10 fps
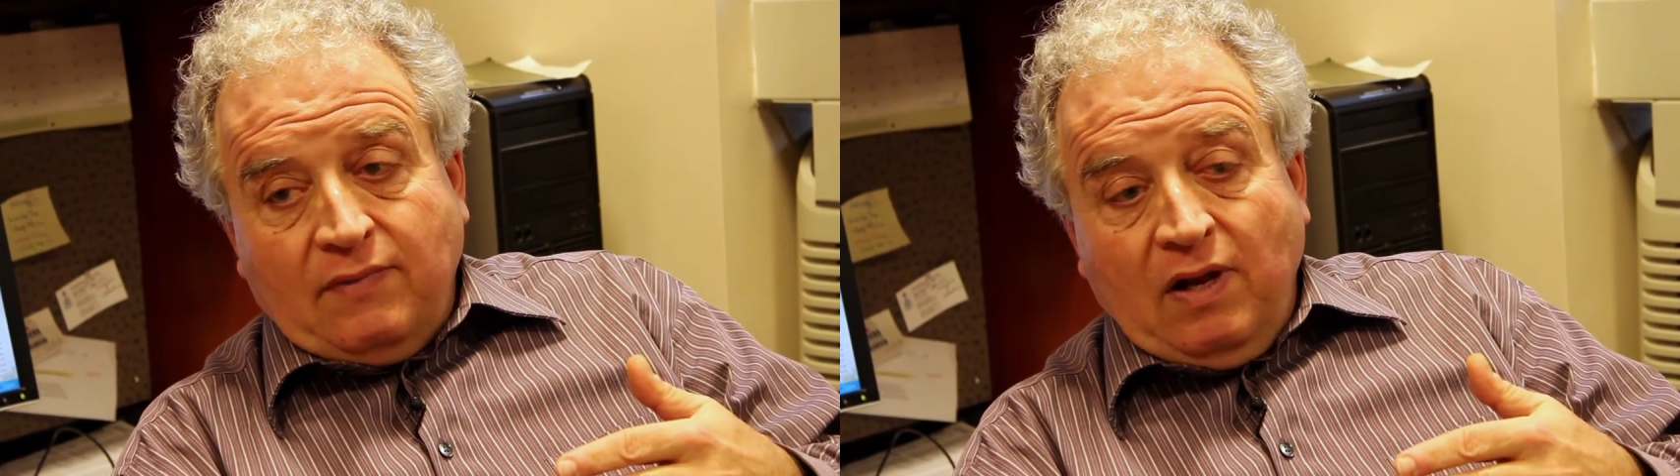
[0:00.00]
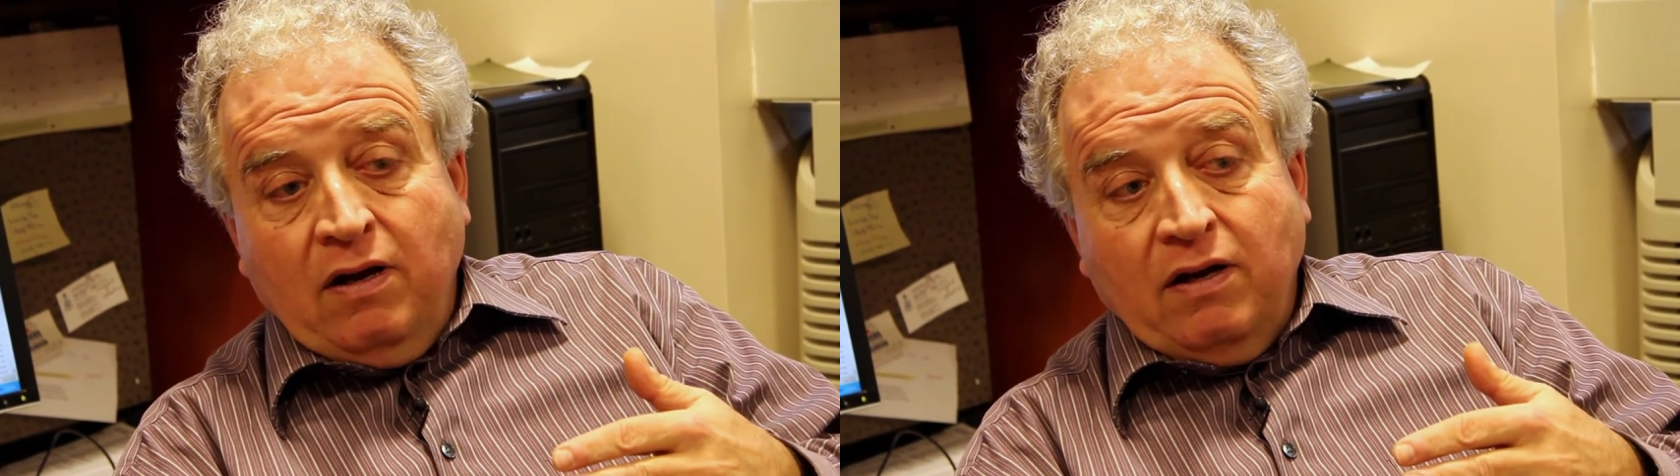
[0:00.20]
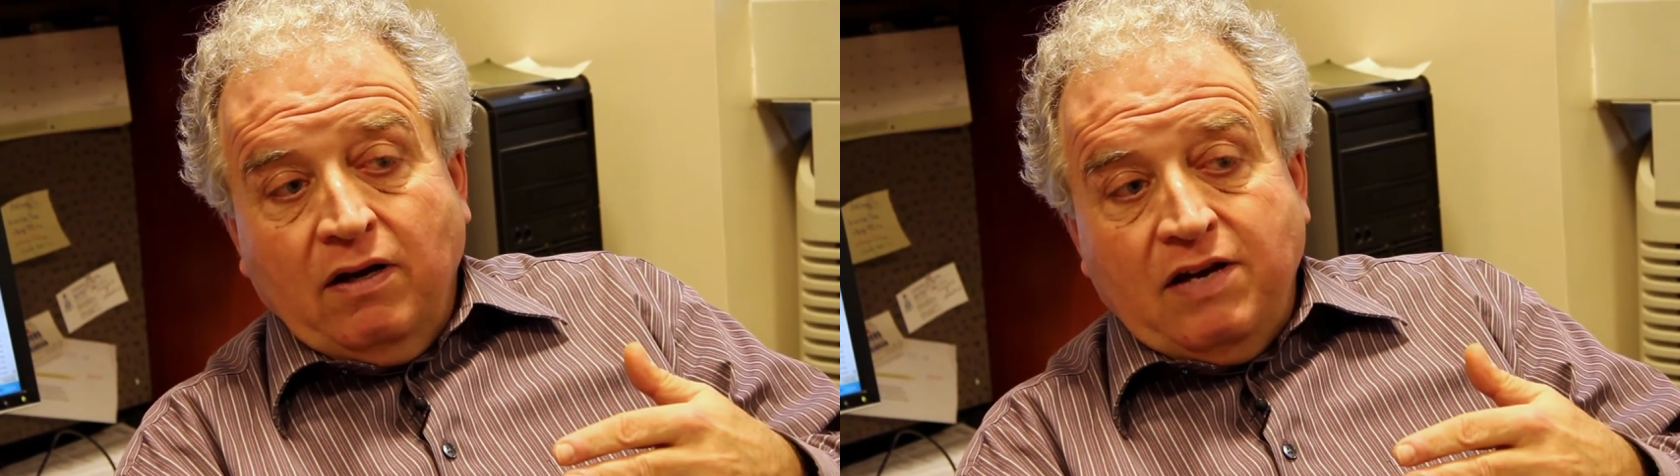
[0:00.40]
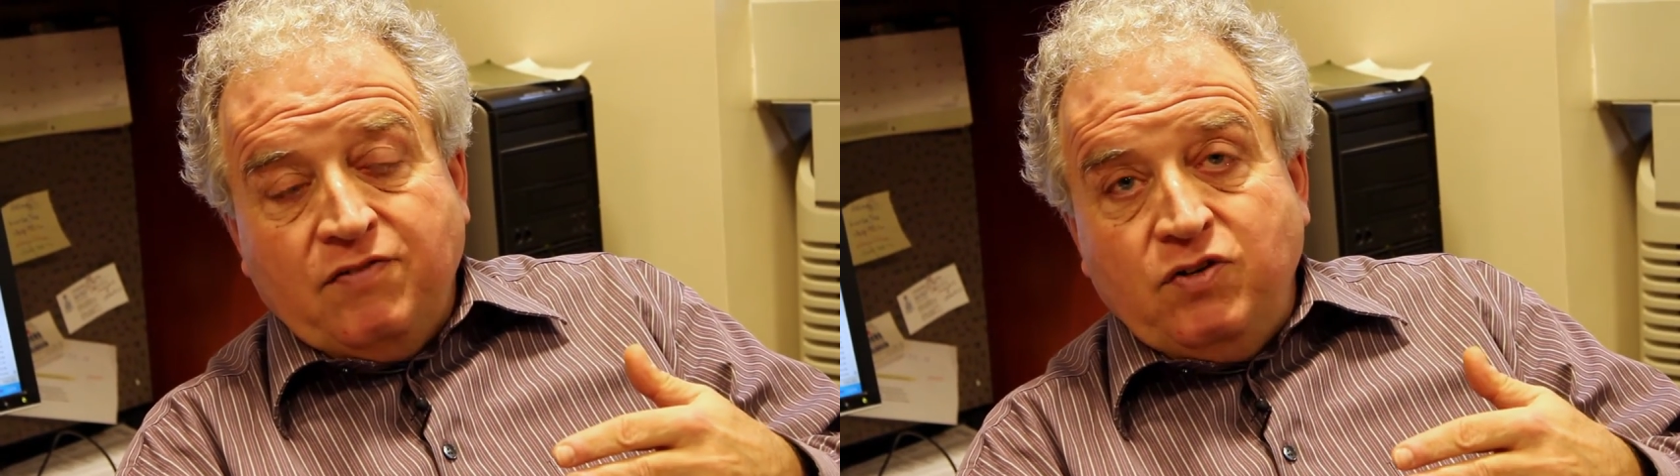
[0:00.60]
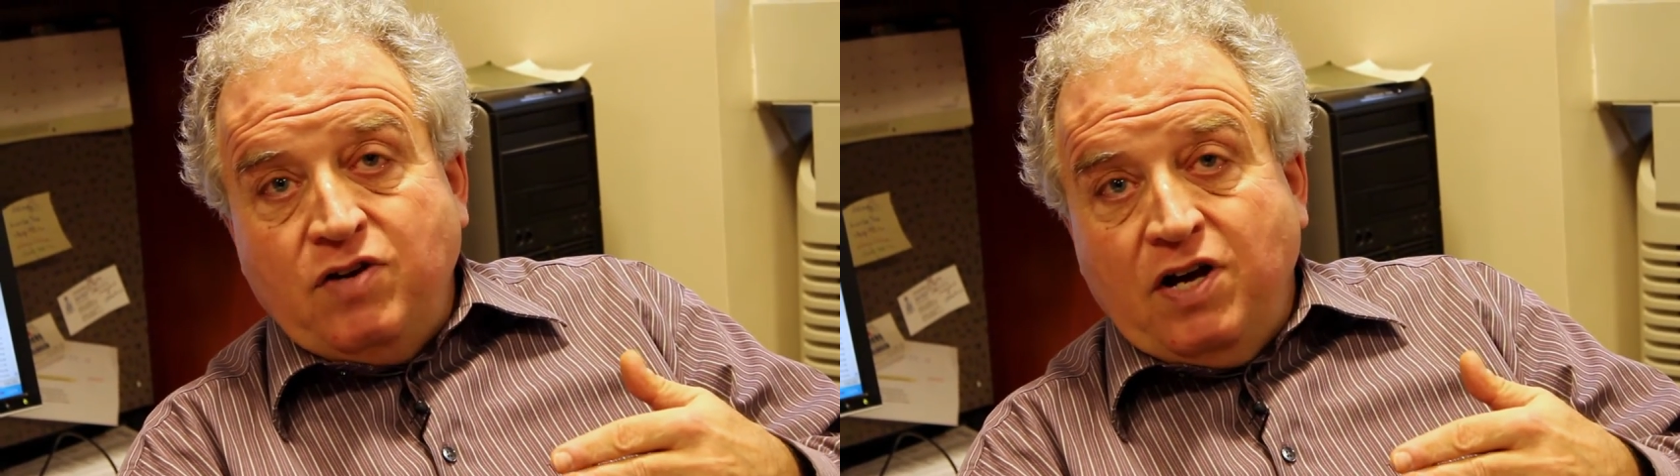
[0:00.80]
Uh, if
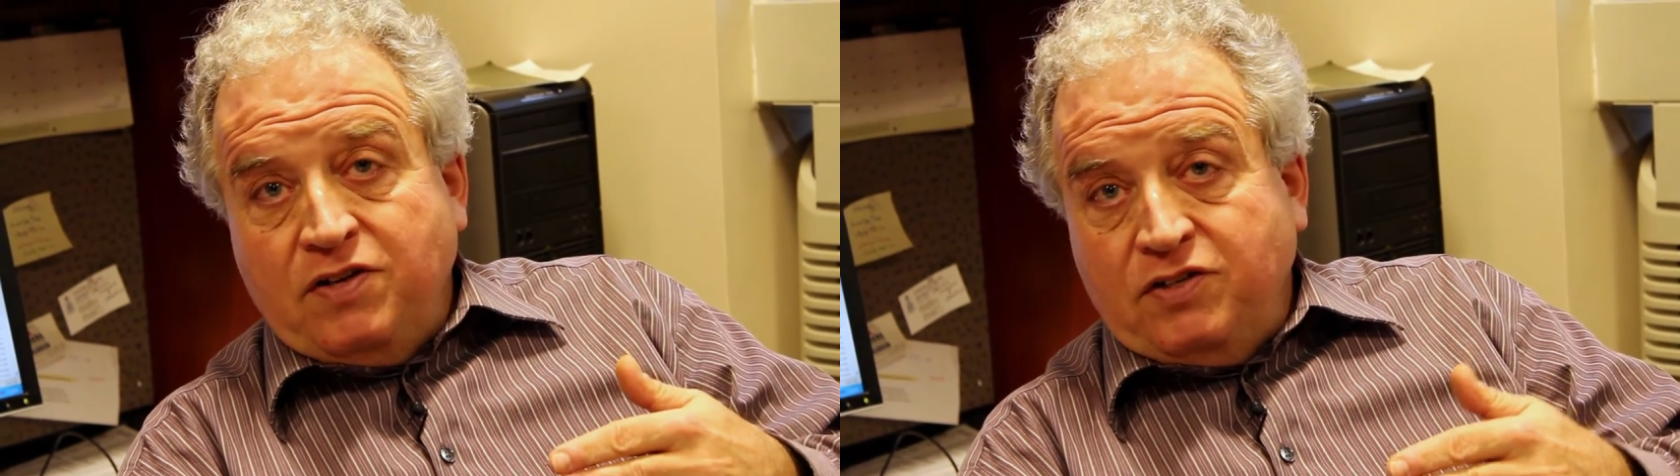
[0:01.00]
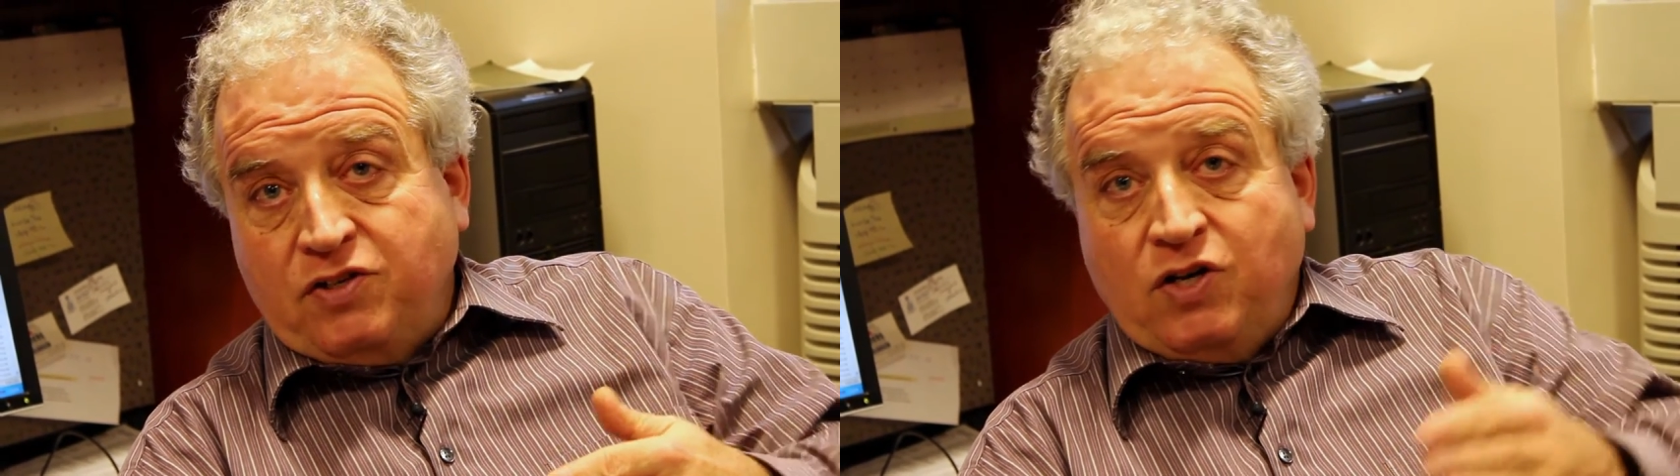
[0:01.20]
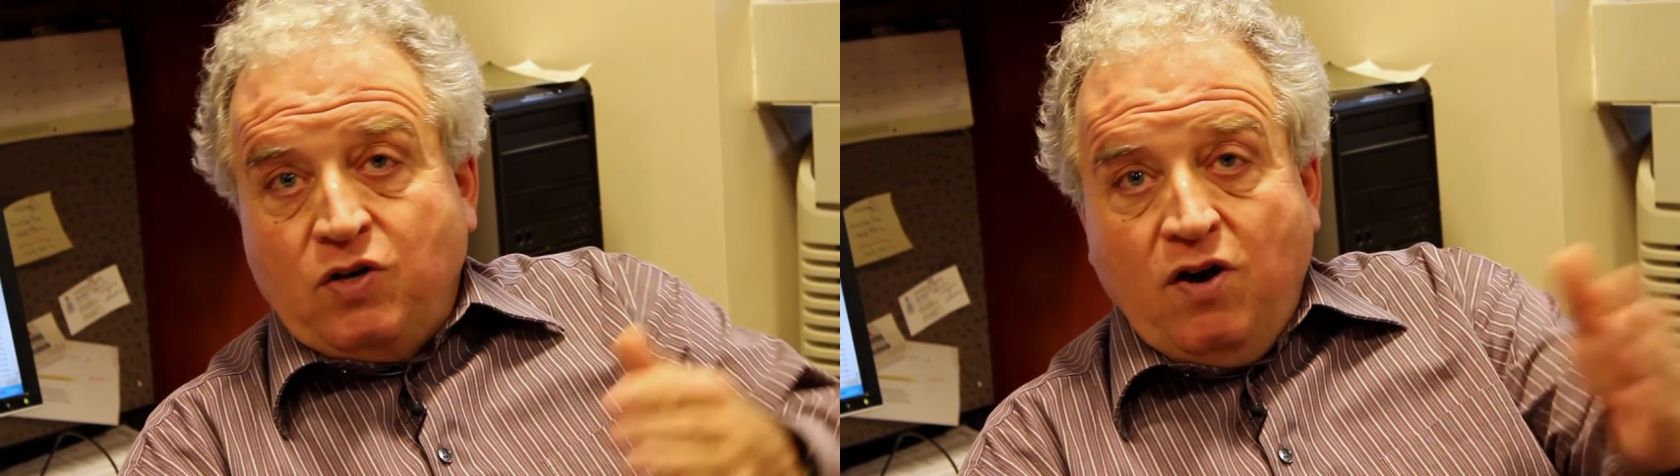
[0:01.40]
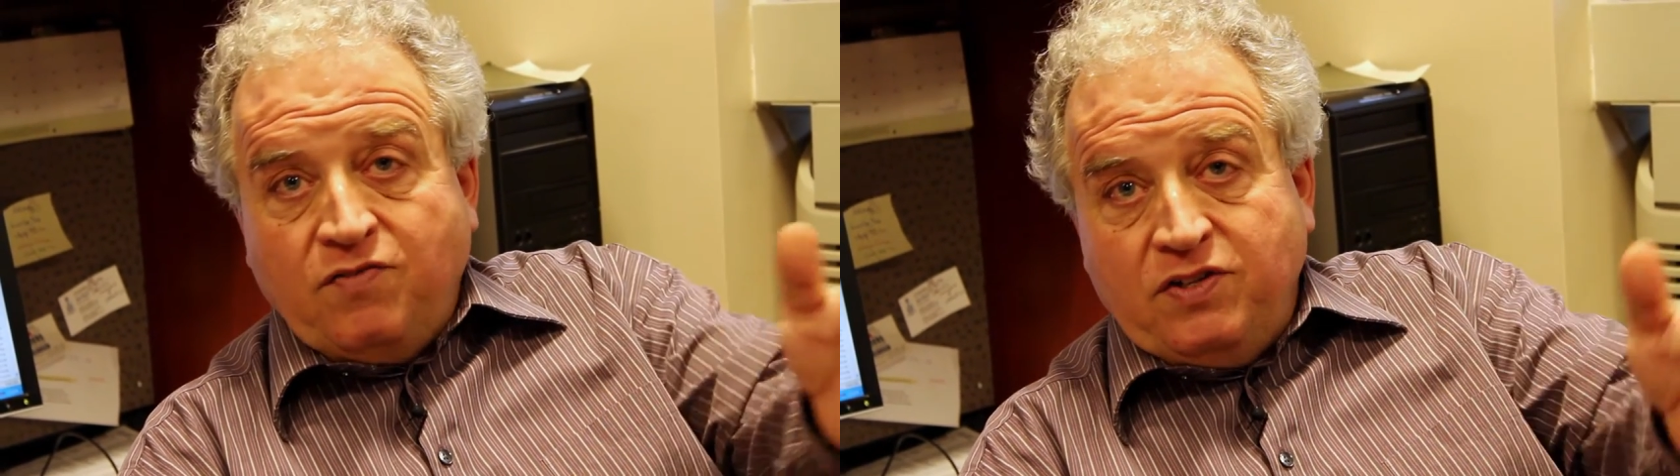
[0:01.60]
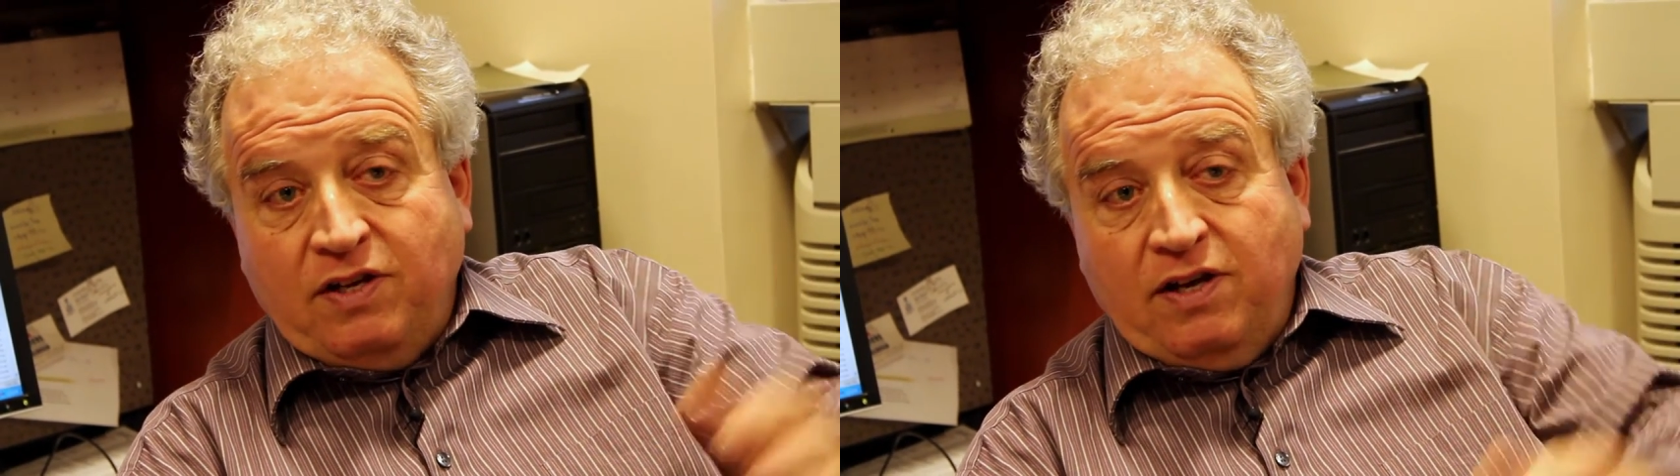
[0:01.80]
you do nothing, it's going to go off
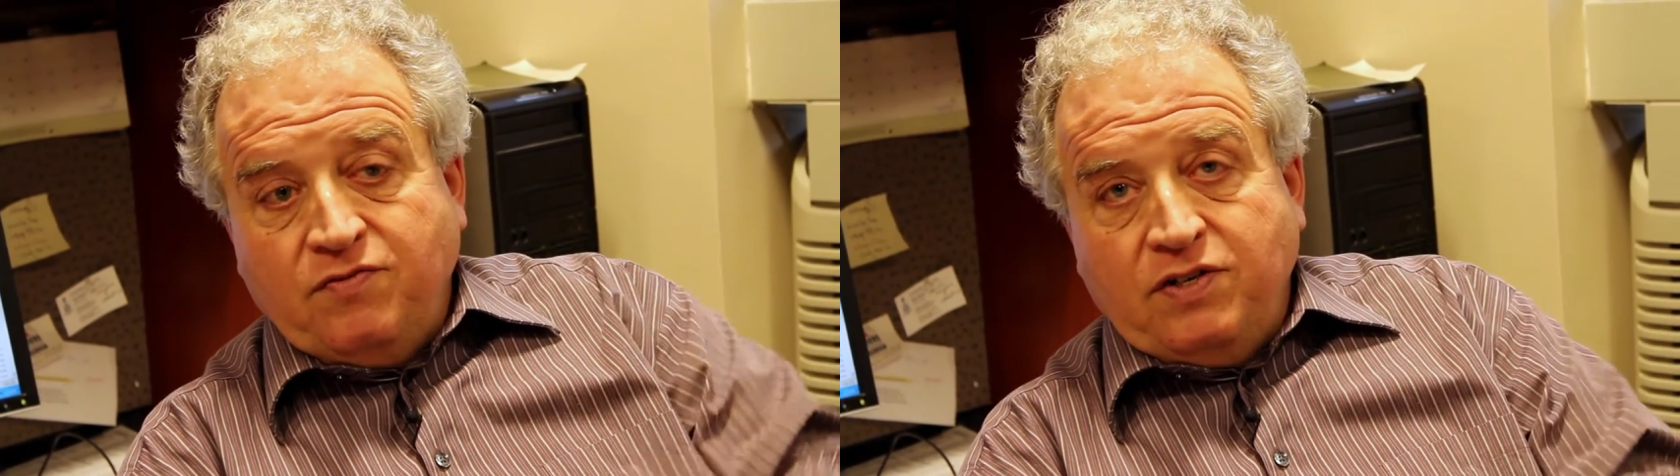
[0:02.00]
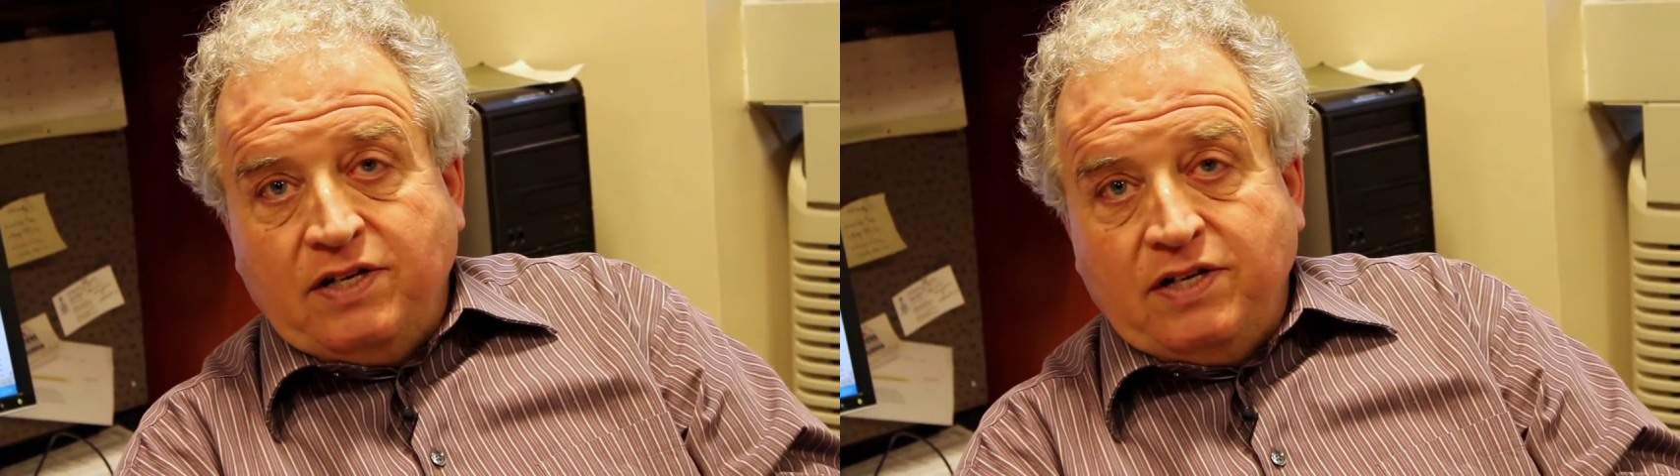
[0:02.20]
to the left